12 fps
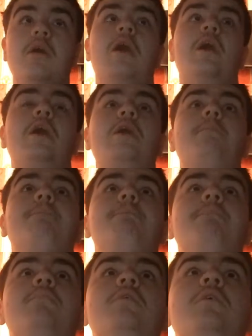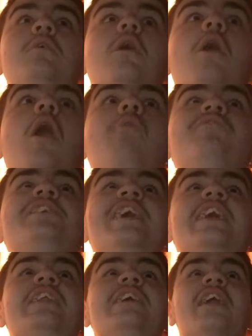Um, on the day
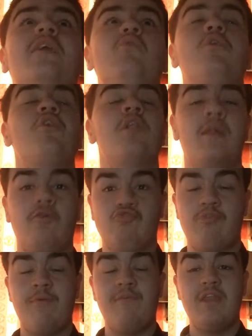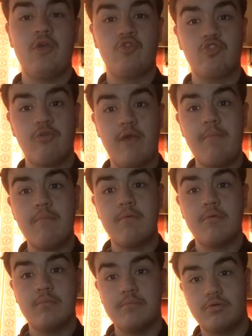he died, I would have done a little tribute video to him,
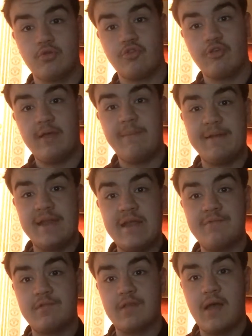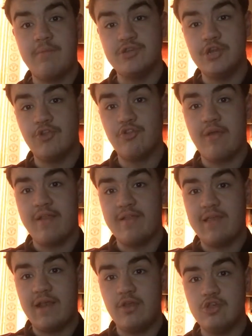but um, I didn't have the time due to
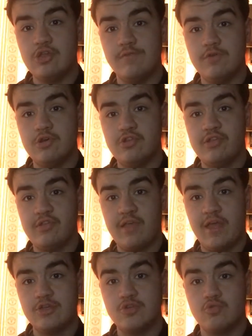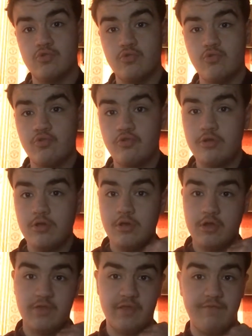intense university schedules.
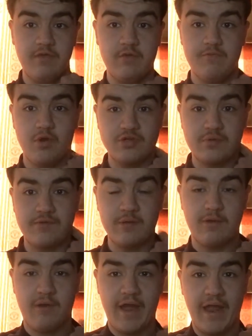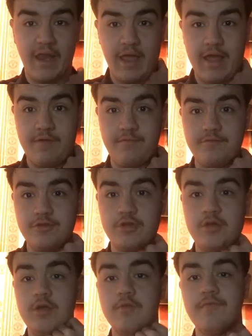Because if you've watched my video about why I left,
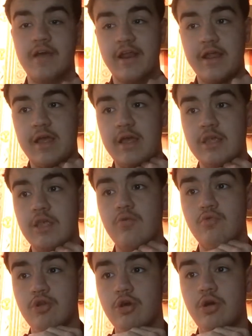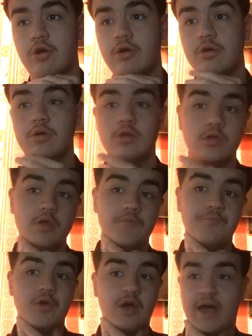then uh, you'll know
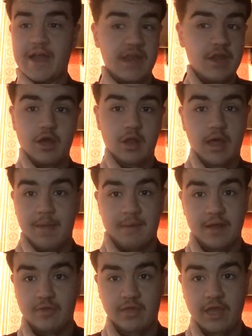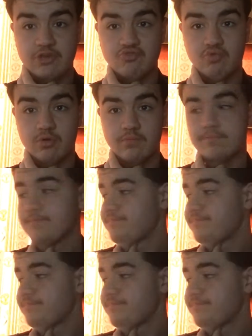that I did not like my schedule.